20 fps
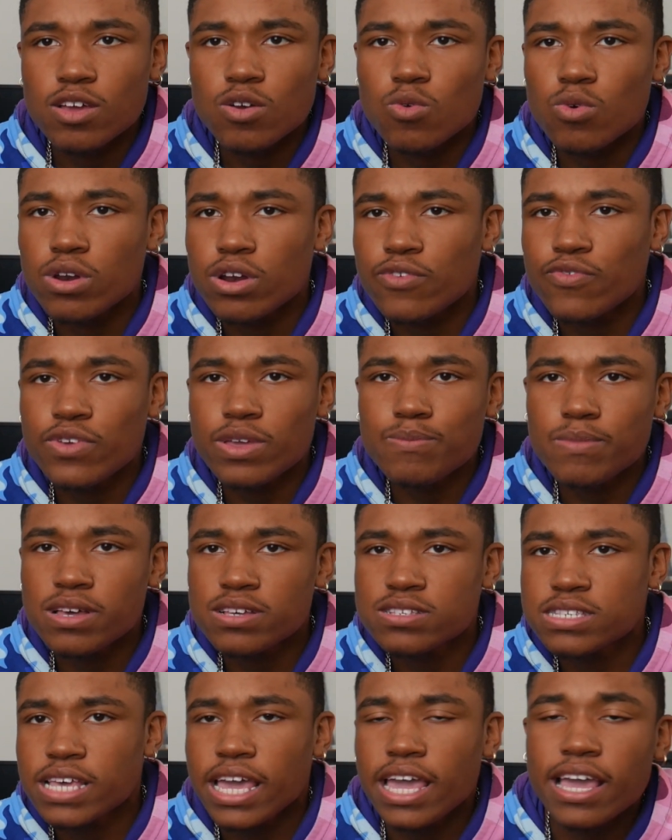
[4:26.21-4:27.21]
What do the
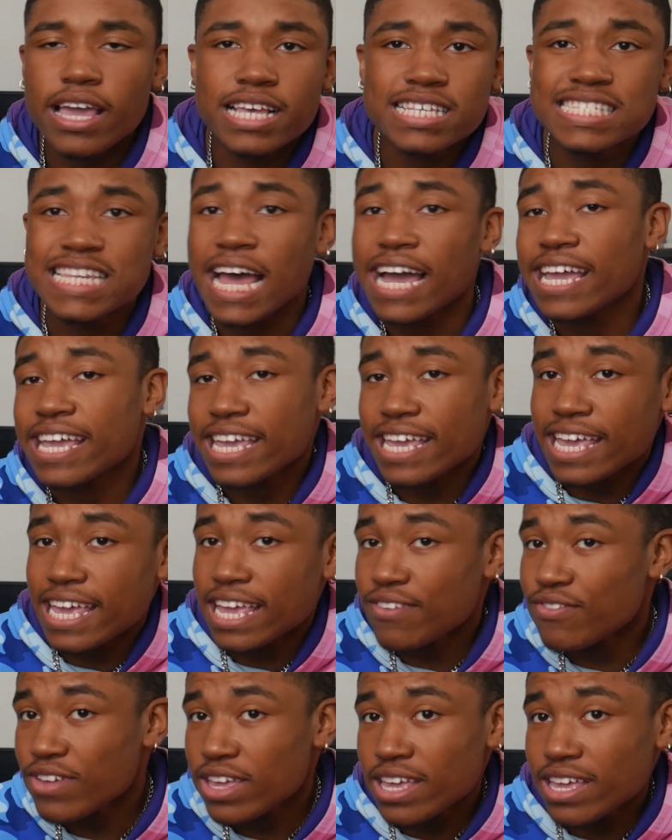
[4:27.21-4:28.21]
females say? It's not
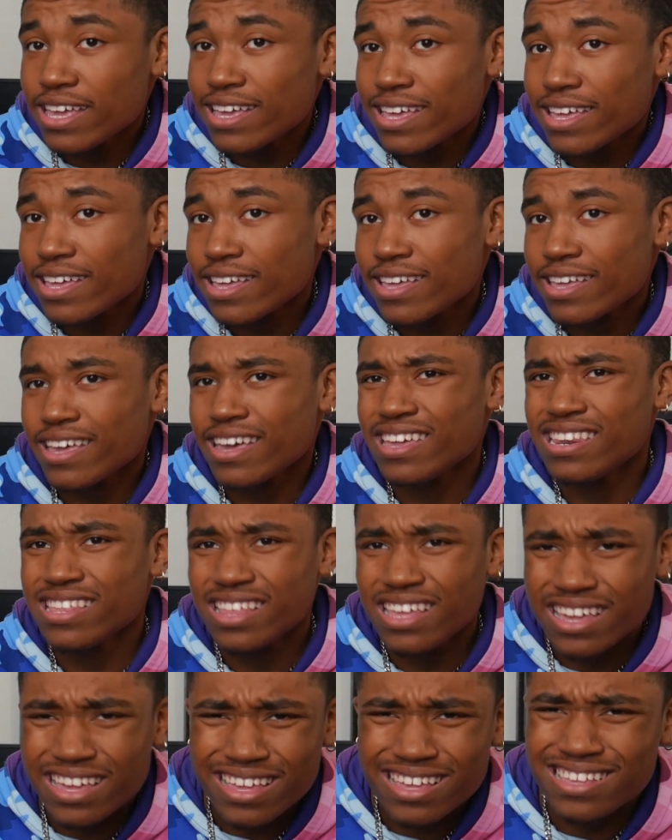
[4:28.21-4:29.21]
giving
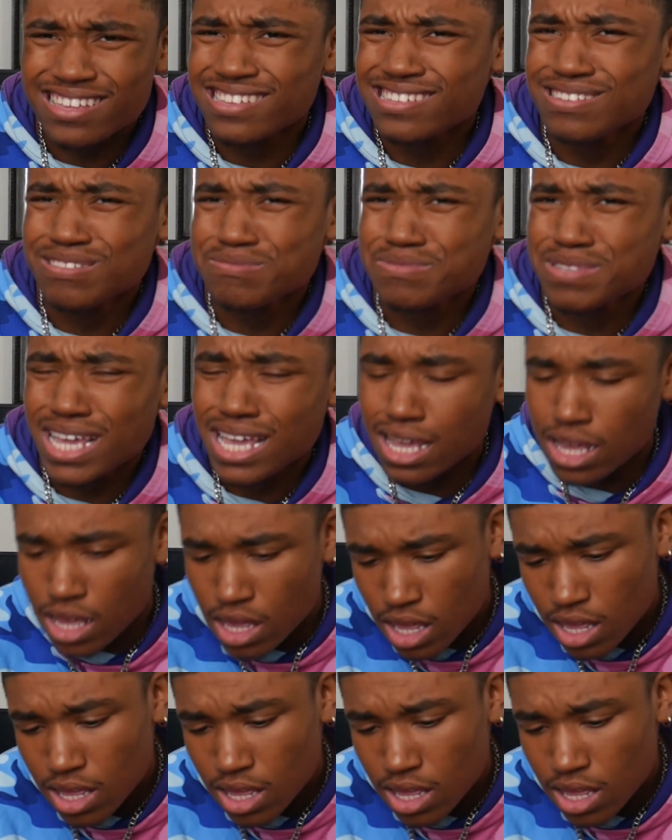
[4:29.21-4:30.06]
anything. You know what I'm saying?